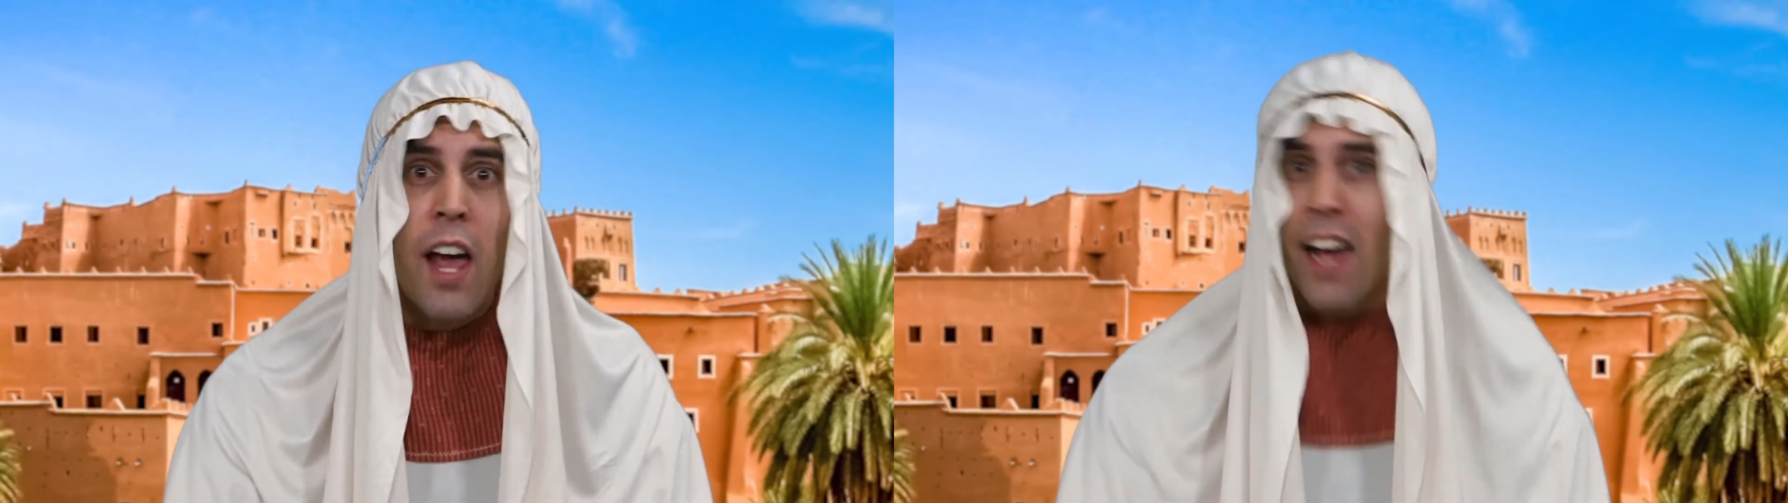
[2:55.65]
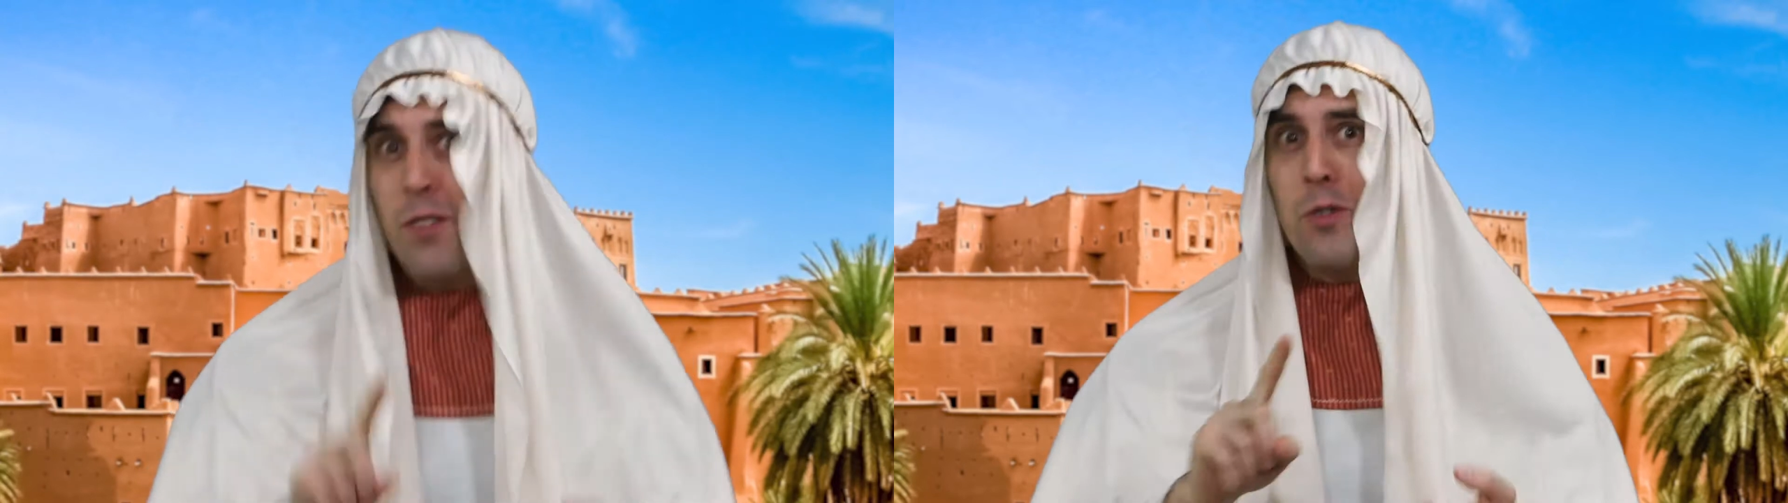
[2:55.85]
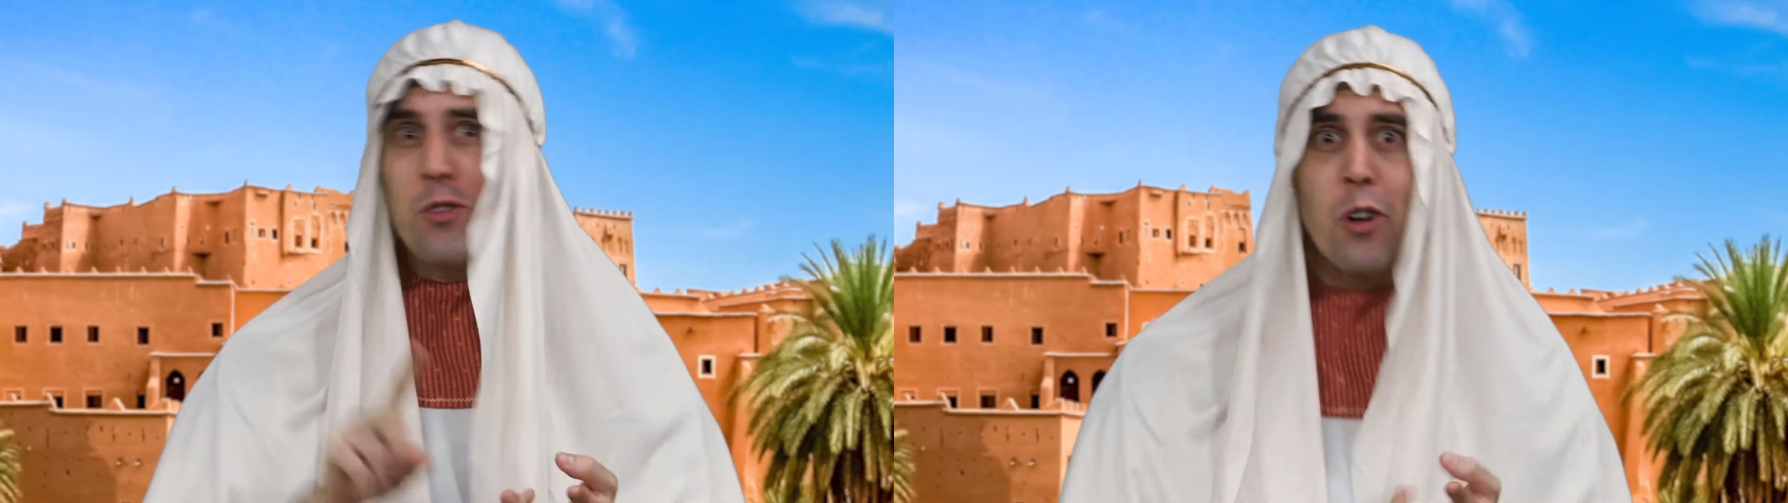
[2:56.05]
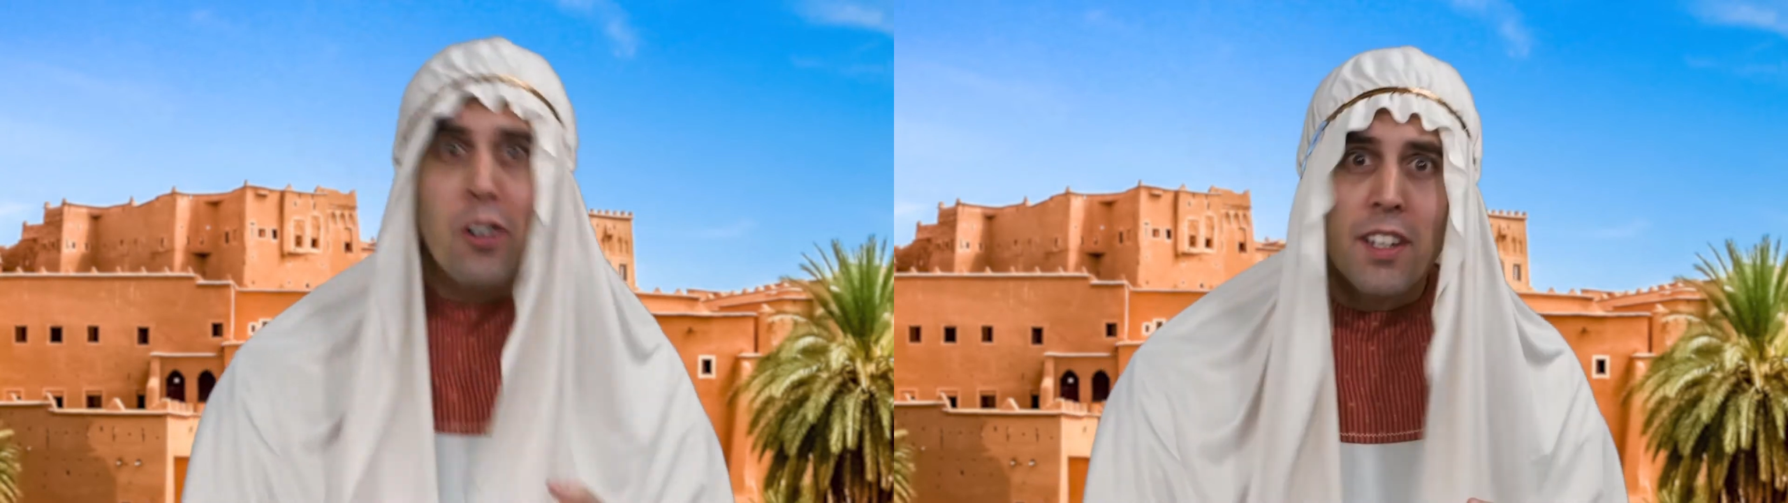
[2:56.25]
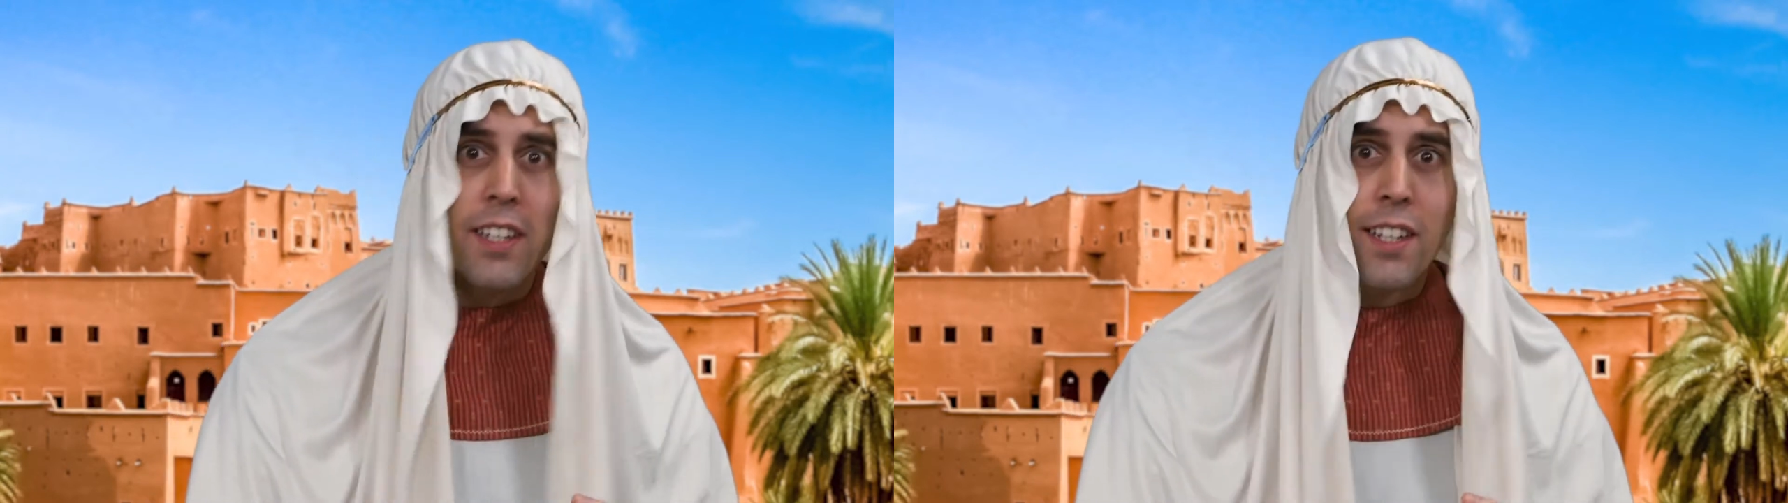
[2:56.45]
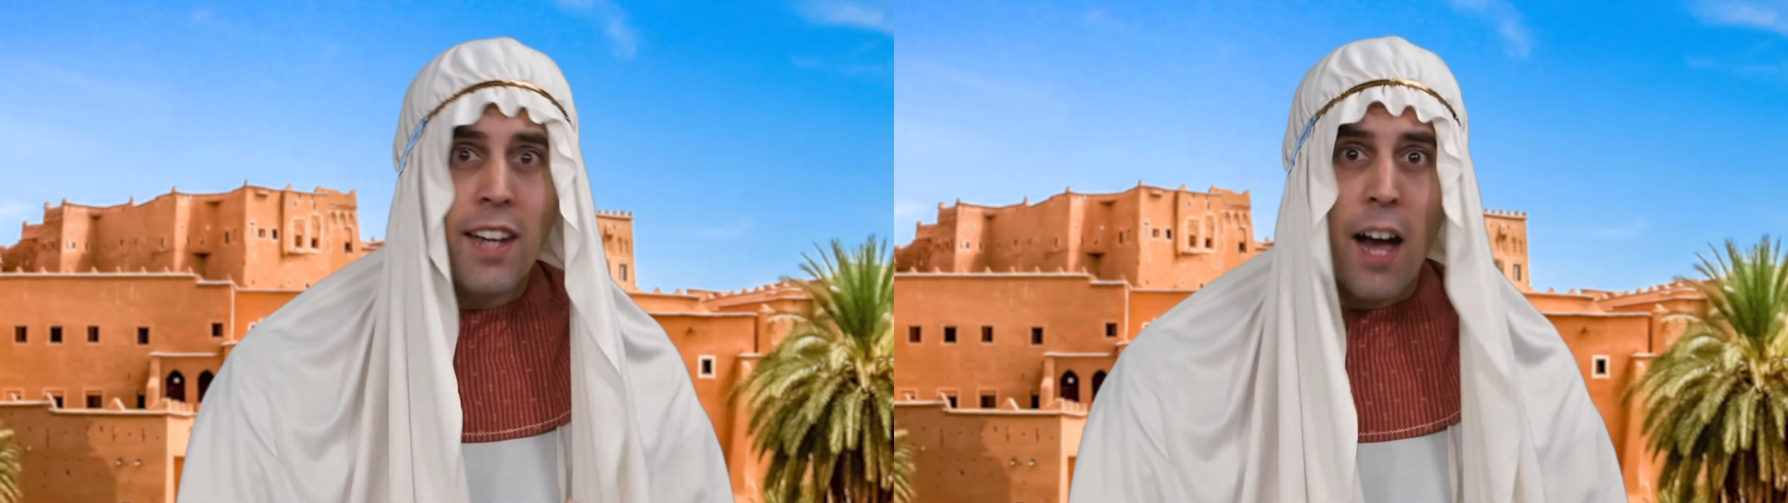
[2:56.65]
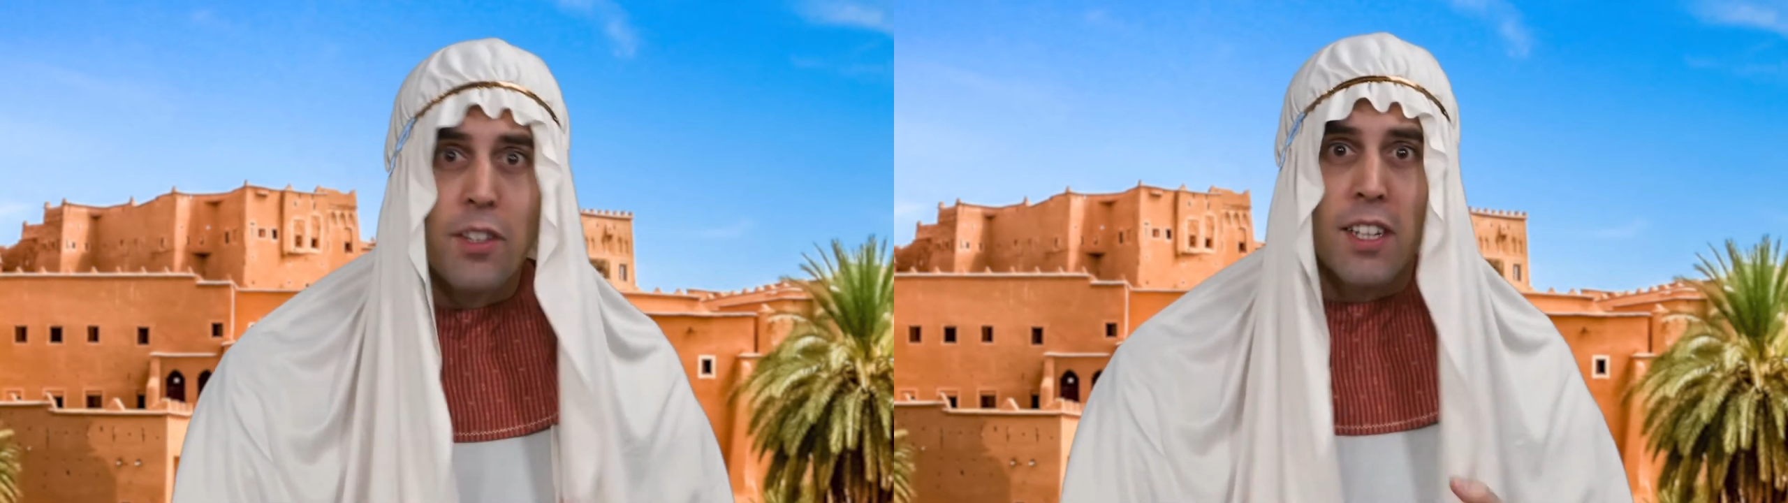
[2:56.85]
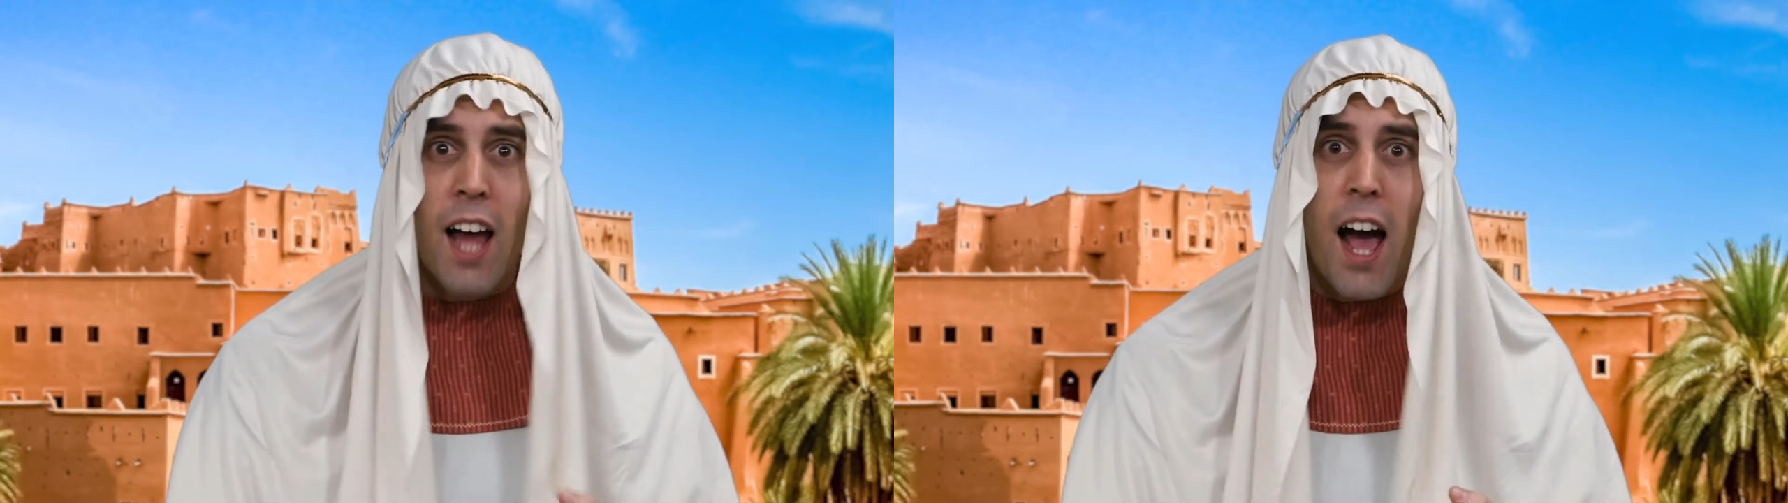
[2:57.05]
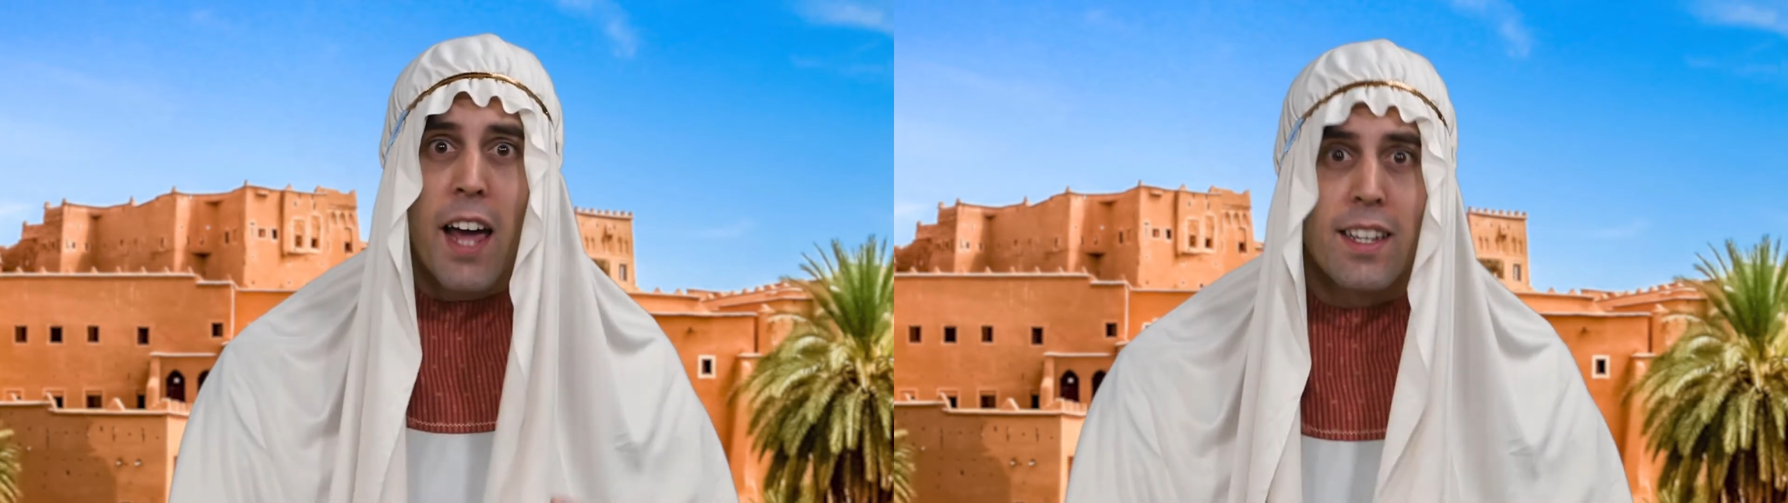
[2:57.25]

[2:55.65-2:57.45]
and you certainly didn't have to lie